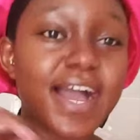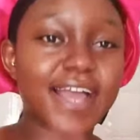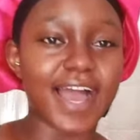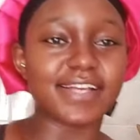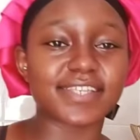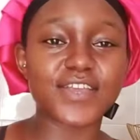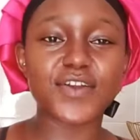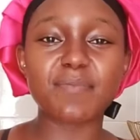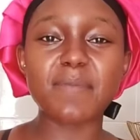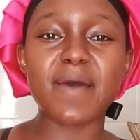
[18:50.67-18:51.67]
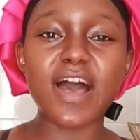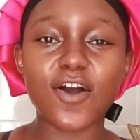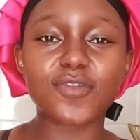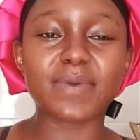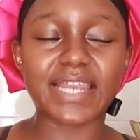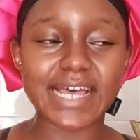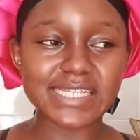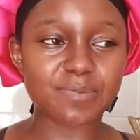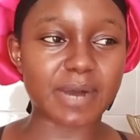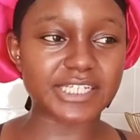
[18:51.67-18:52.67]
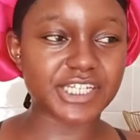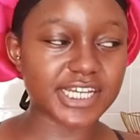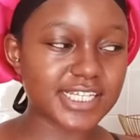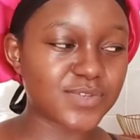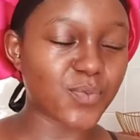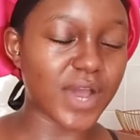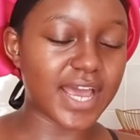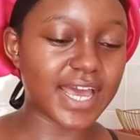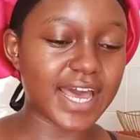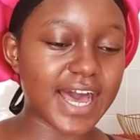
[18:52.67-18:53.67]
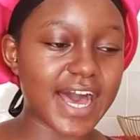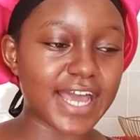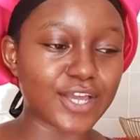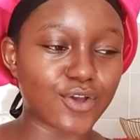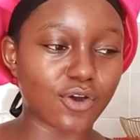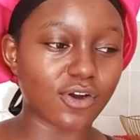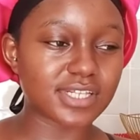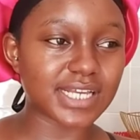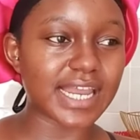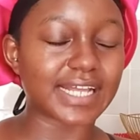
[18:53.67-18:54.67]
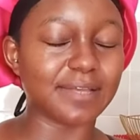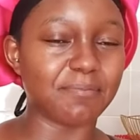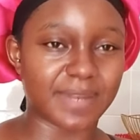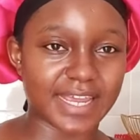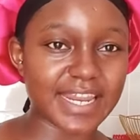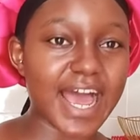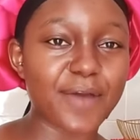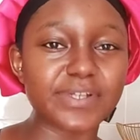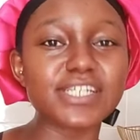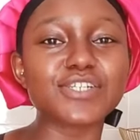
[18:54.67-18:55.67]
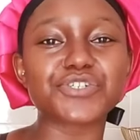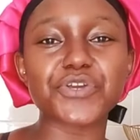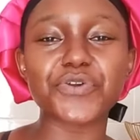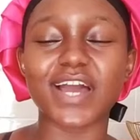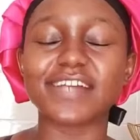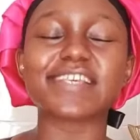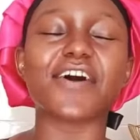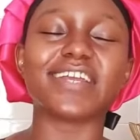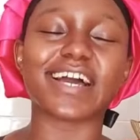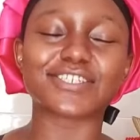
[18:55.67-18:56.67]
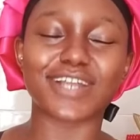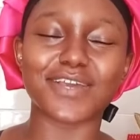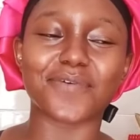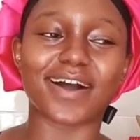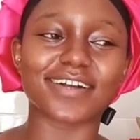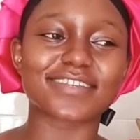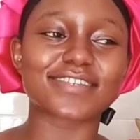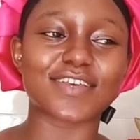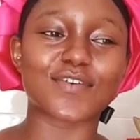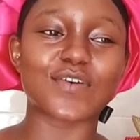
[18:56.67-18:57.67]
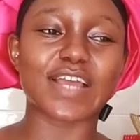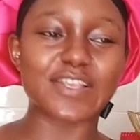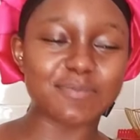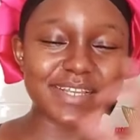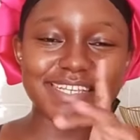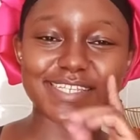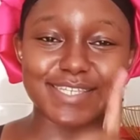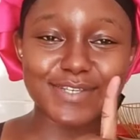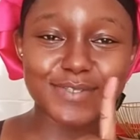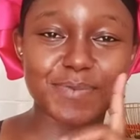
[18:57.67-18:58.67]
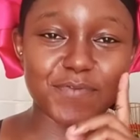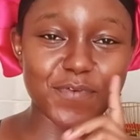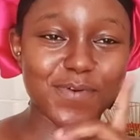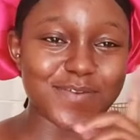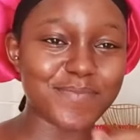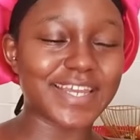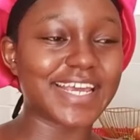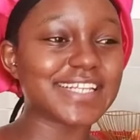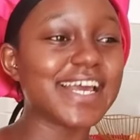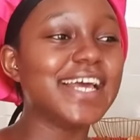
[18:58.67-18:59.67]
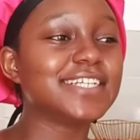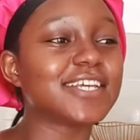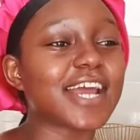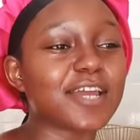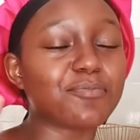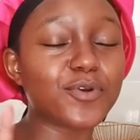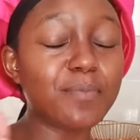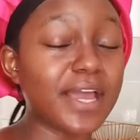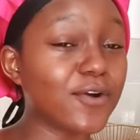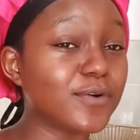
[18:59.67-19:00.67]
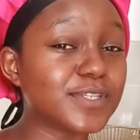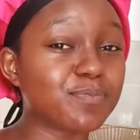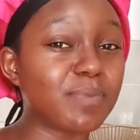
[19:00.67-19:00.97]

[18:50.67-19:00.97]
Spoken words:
Guys, you remember on my last purchase where I got like the blender? I wanted to show you guys how it actually works. So can you please excuse me for 1 minute so that I can put my oats,